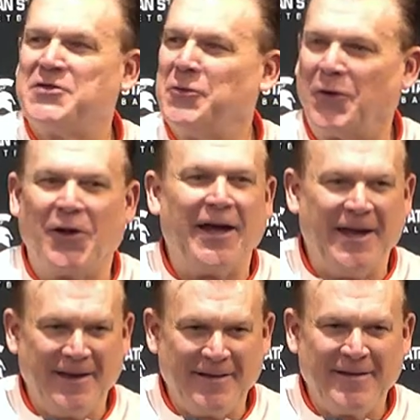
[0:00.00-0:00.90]
The
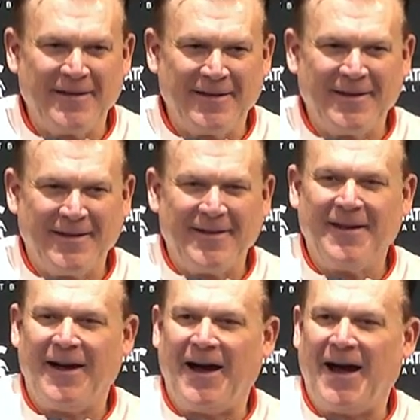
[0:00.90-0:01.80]
play was an option
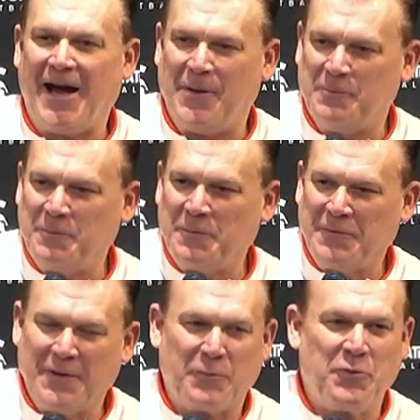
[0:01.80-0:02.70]
for him and
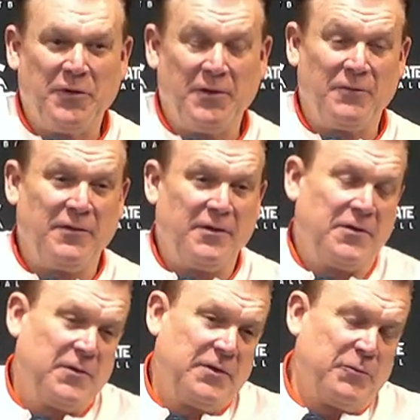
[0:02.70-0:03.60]
Kofi.
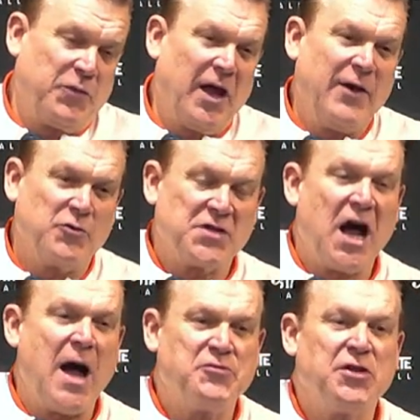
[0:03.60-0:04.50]

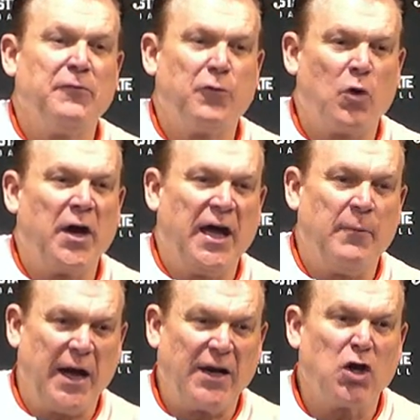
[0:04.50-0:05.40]
And he just went
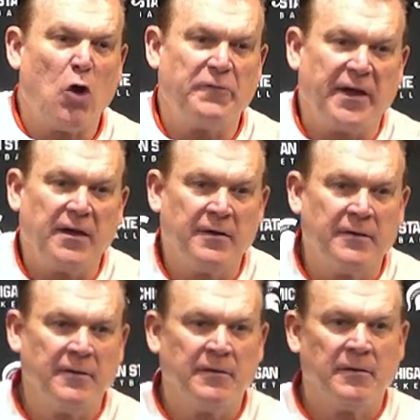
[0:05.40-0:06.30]
early. And
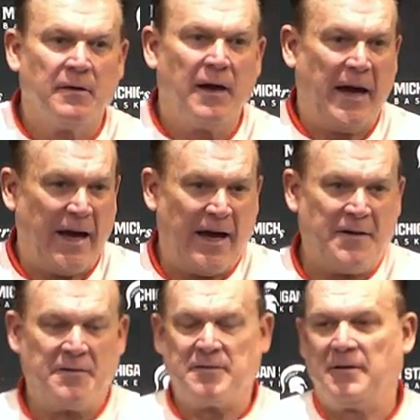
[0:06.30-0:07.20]
then all of a sudden we got
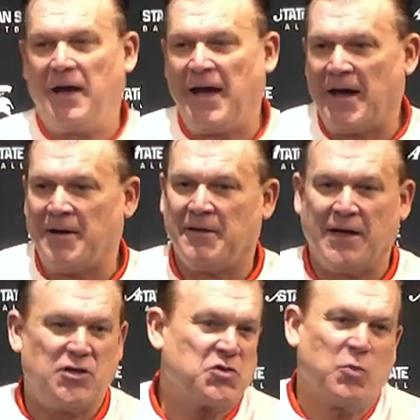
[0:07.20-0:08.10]
Jake on the wrong side
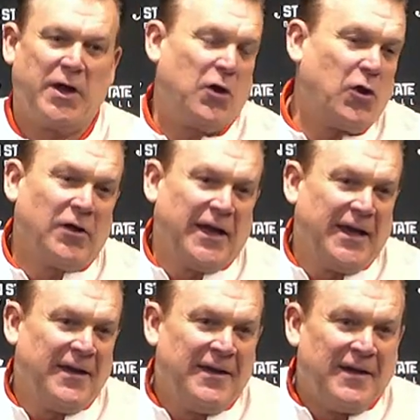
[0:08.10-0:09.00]
of the floor. We still
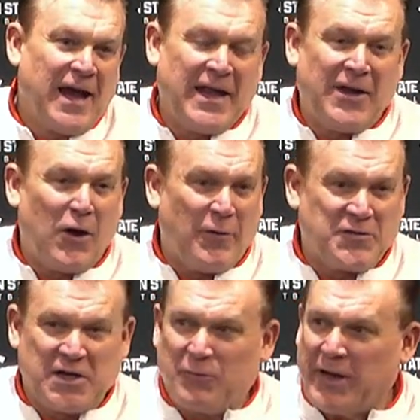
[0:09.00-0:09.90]
had plenty of time.